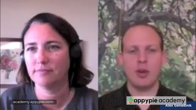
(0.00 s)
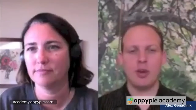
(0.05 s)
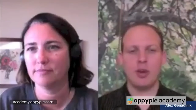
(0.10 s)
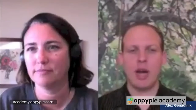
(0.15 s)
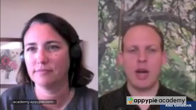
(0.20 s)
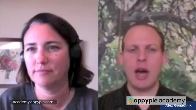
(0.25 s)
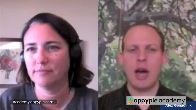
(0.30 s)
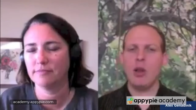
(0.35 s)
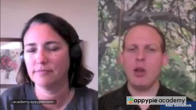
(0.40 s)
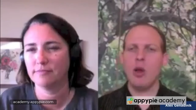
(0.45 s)
Speaker 1: So
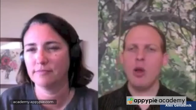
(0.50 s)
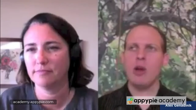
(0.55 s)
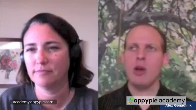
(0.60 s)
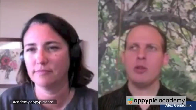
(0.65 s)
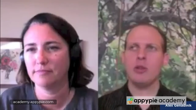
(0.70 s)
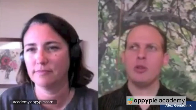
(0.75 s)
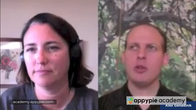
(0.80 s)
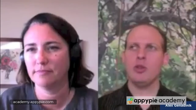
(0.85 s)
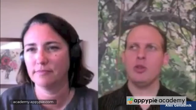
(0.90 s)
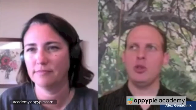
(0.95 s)
how
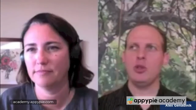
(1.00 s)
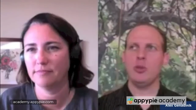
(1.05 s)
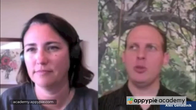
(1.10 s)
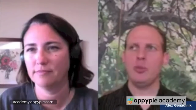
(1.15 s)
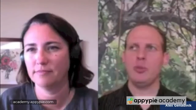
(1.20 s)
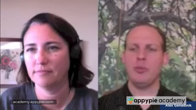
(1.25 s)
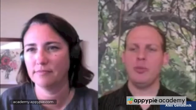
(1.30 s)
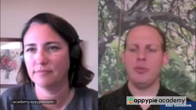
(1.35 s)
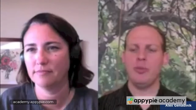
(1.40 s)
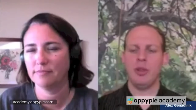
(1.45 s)
long should
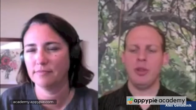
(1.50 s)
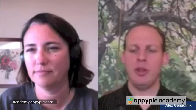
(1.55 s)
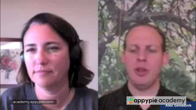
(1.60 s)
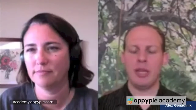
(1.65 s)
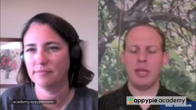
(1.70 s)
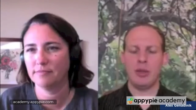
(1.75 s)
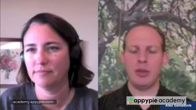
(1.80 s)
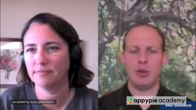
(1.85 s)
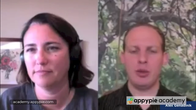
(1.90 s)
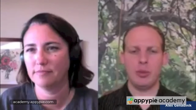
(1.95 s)
you
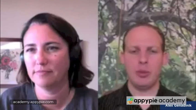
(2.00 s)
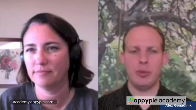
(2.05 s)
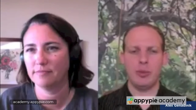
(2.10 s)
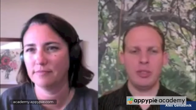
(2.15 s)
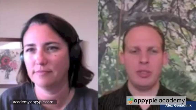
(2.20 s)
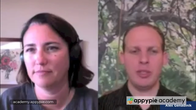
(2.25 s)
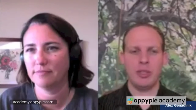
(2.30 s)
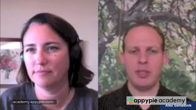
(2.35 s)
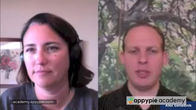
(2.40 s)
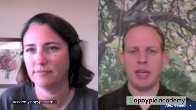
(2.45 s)
let your
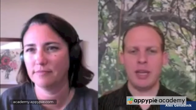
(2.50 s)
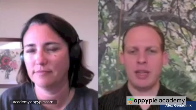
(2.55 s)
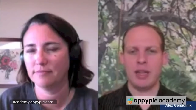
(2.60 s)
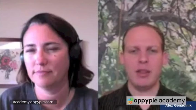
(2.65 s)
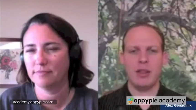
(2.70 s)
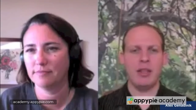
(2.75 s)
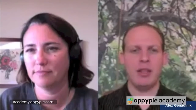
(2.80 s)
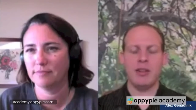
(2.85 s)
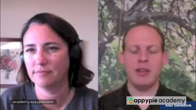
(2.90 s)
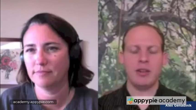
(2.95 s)
business
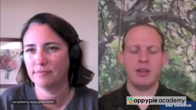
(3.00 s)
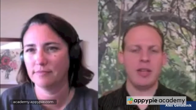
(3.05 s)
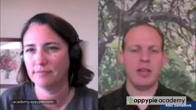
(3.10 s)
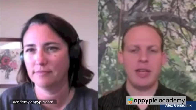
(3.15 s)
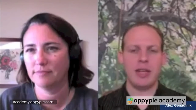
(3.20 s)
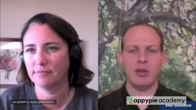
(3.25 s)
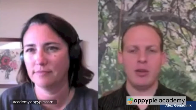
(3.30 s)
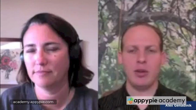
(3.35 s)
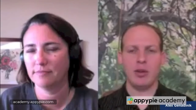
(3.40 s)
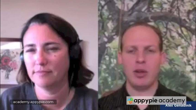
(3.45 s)
debt linger?
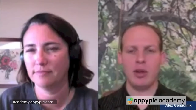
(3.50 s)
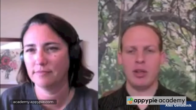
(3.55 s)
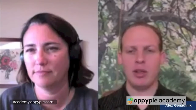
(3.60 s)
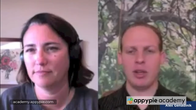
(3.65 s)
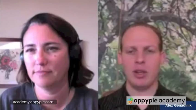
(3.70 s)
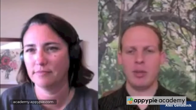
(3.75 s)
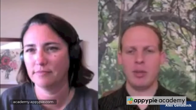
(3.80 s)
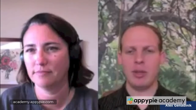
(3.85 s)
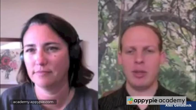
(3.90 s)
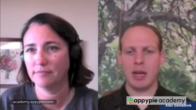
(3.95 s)
Like, you know,
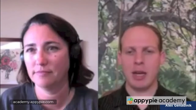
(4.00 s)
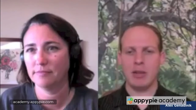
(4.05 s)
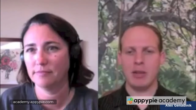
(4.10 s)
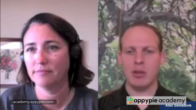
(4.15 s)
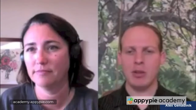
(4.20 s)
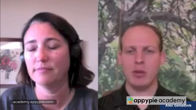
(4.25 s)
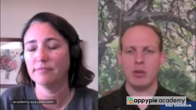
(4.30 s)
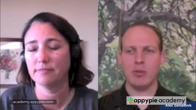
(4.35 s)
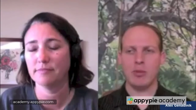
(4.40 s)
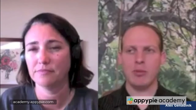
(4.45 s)
I mean, I
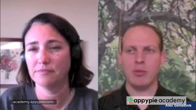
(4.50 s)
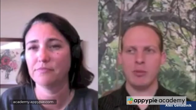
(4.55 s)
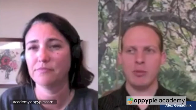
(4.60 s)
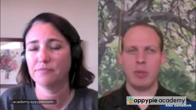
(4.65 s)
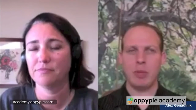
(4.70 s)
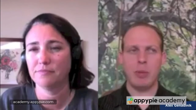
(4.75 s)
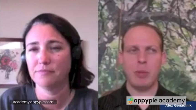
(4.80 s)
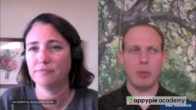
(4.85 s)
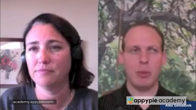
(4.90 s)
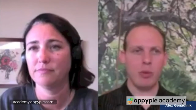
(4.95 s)
know
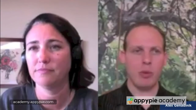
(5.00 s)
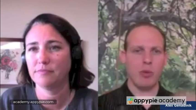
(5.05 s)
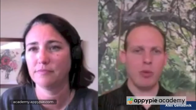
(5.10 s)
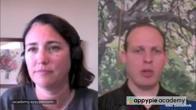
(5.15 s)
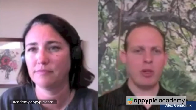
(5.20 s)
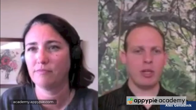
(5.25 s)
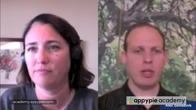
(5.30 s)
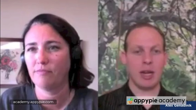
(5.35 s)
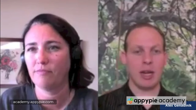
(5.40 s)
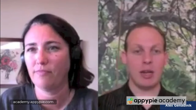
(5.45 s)
people
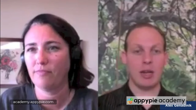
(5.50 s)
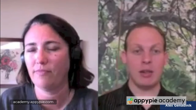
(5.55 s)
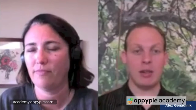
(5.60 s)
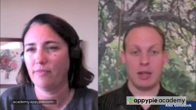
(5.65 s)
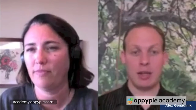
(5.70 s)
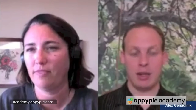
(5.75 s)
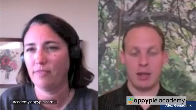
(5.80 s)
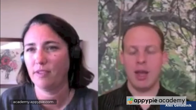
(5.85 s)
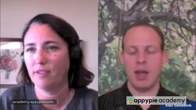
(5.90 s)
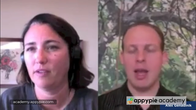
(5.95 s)
want to get out of
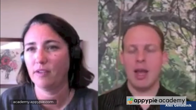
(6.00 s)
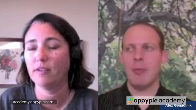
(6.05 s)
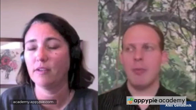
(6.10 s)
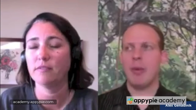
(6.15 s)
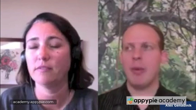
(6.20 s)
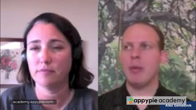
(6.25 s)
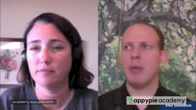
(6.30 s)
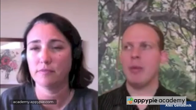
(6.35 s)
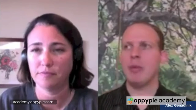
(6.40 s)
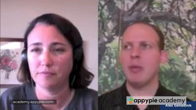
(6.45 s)
that,
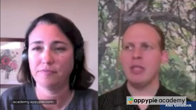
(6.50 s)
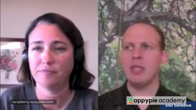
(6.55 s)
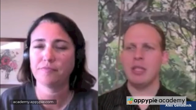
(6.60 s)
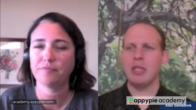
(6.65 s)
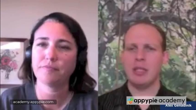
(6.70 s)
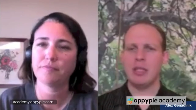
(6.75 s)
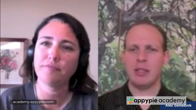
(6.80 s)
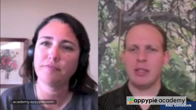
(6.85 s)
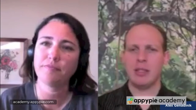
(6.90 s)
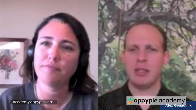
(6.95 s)
but
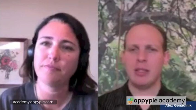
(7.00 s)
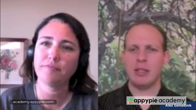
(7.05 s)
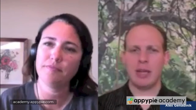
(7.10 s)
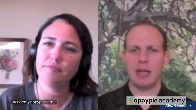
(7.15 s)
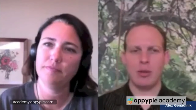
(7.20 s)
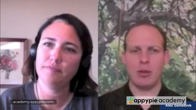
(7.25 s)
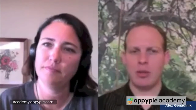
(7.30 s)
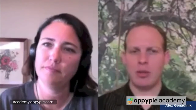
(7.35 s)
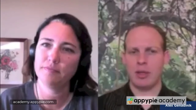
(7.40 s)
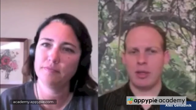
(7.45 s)
businesses, I
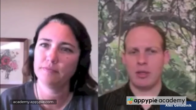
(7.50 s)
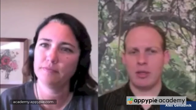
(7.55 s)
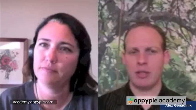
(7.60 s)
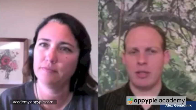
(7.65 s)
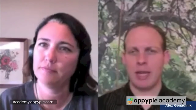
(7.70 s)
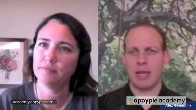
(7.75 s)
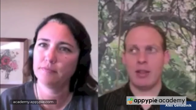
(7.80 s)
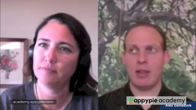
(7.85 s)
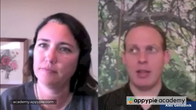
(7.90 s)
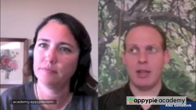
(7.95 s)
know they
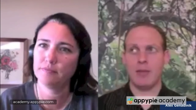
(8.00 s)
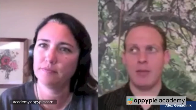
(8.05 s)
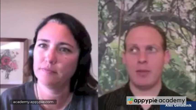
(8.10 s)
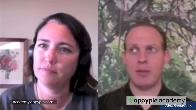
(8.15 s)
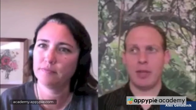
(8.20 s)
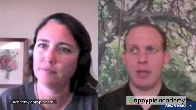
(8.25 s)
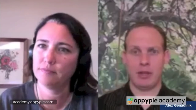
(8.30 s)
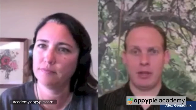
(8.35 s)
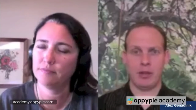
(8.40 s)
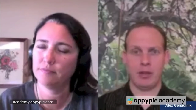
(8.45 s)
stay in debt
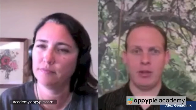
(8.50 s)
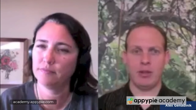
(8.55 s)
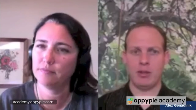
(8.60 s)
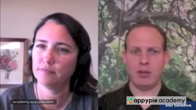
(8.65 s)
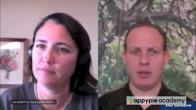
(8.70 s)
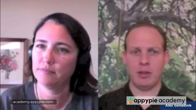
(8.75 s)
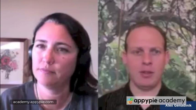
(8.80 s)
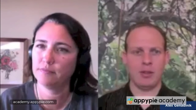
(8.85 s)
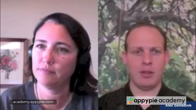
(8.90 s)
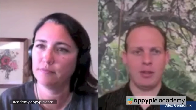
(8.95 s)
for like
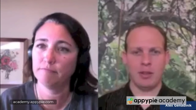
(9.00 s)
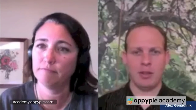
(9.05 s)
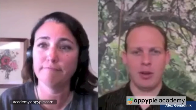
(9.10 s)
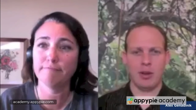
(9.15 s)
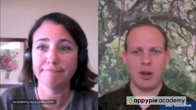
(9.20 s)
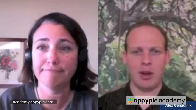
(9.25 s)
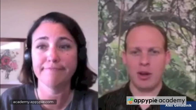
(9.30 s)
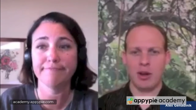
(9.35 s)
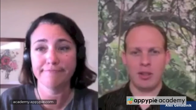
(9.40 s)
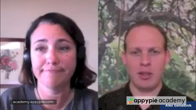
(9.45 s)
years, year
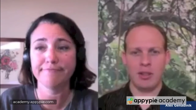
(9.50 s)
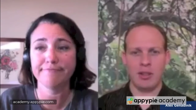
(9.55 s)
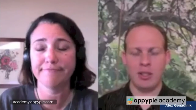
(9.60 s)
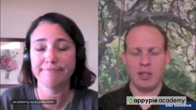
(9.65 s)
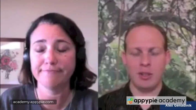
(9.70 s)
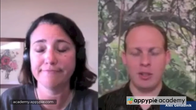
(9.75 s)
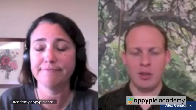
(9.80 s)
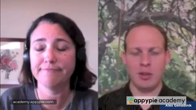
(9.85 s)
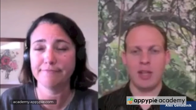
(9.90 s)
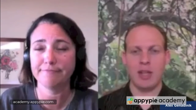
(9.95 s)
and
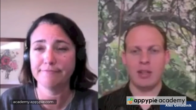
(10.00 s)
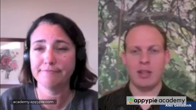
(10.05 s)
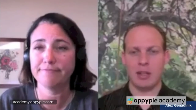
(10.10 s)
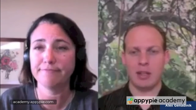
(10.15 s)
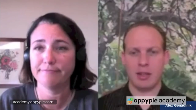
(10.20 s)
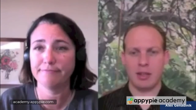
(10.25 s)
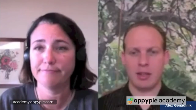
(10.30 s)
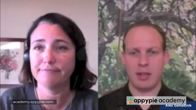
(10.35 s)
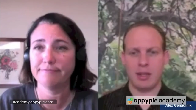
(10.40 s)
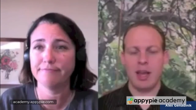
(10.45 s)
years on end.
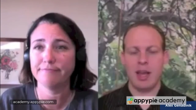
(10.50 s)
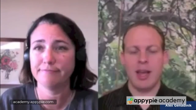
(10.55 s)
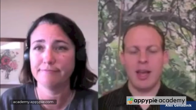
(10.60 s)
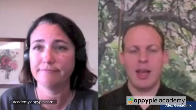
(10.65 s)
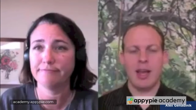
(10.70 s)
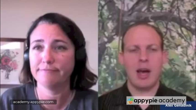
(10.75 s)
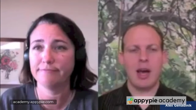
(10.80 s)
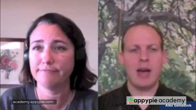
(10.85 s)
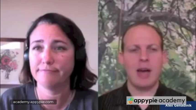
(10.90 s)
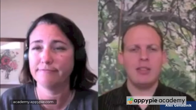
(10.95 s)
Like, they,
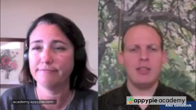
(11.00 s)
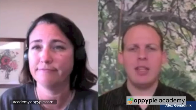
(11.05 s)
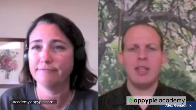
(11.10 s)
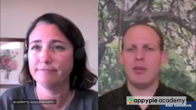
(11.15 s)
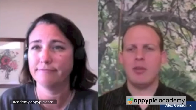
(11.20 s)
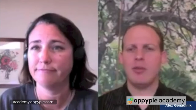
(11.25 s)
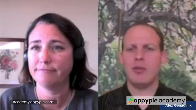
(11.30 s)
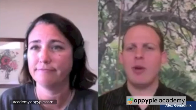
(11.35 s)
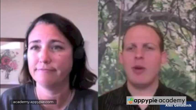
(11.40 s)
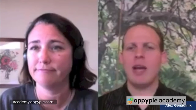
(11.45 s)
how does
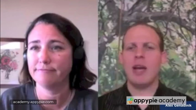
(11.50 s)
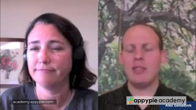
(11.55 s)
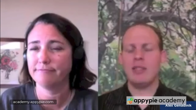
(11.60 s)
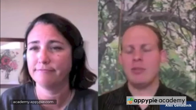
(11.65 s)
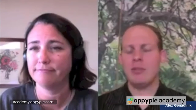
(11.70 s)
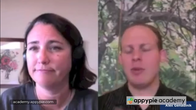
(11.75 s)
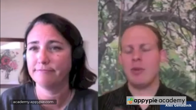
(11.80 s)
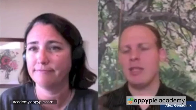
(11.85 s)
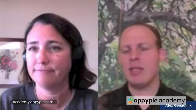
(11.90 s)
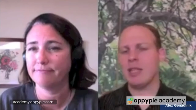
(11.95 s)
that? Why
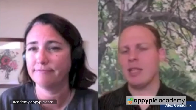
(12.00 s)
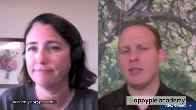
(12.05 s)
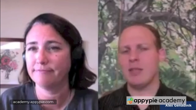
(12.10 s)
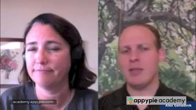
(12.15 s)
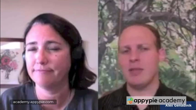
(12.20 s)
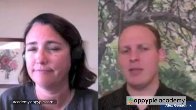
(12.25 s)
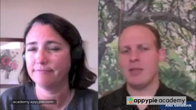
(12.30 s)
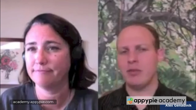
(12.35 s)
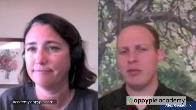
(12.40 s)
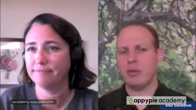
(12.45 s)
is why is that
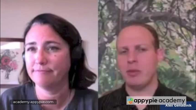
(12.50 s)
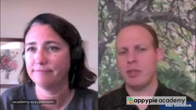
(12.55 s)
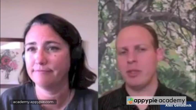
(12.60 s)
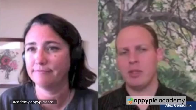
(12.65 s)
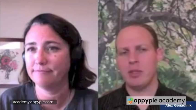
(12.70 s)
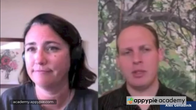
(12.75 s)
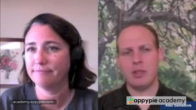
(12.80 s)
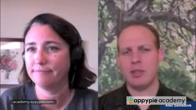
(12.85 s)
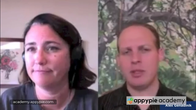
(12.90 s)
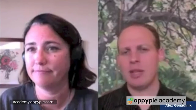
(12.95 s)
different for
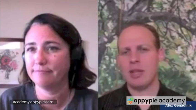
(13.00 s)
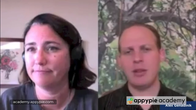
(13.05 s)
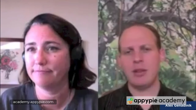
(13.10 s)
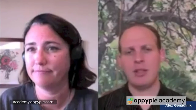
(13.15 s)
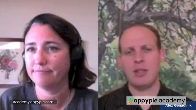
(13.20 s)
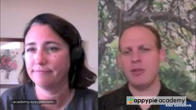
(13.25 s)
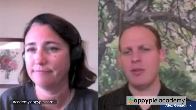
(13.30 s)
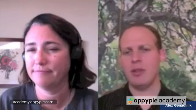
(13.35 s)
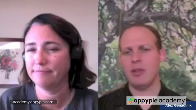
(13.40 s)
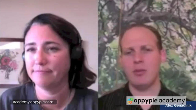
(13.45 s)
businesses, and how
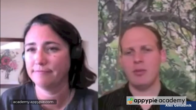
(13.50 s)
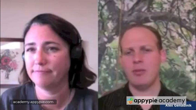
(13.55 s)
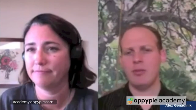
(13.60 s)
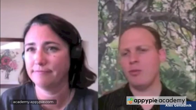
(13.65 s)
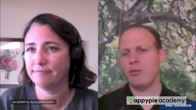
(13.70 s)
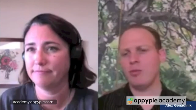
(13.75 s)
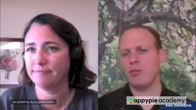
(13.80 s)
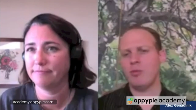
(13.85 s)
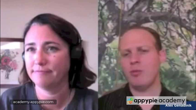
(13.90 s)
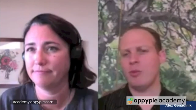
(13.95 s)
does that really
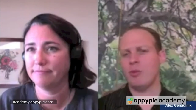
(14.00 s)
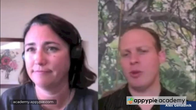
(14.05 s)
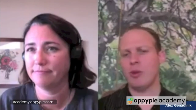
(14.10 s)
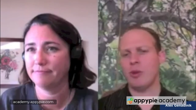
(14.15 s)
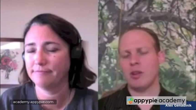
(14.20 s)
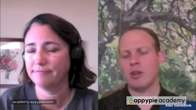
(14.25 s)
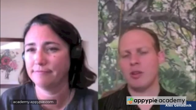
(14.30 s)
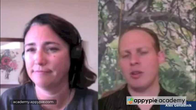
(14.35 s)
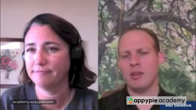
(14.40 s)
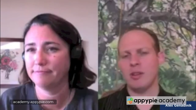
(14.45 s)

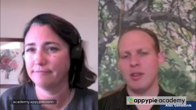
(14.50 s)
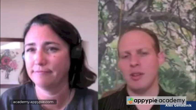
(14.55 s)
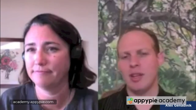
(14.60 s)
work?